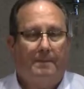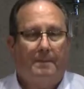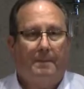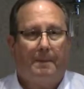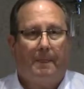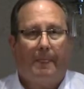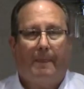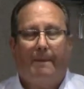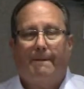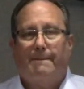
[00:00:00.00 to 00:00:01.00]

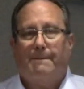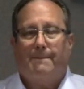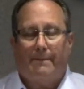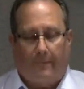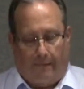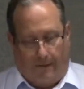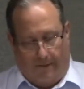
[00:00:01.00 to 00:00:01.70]
Nobody speaks.